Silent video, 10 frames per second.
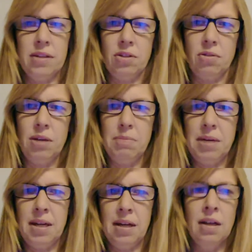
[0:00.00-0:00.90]
It's
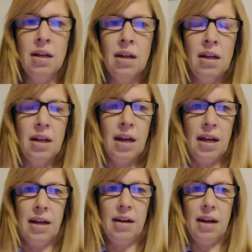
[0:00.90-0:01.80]
creamy
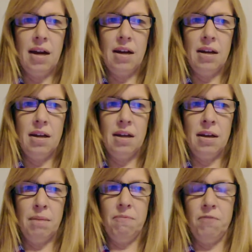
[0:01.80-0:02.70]
and
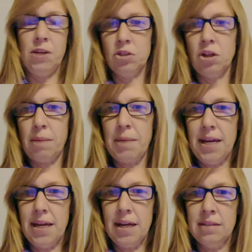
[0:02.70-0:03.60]
it feels good on my
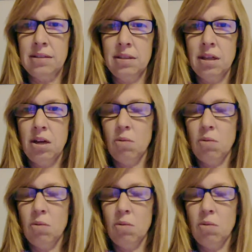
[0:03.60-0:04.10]
hands.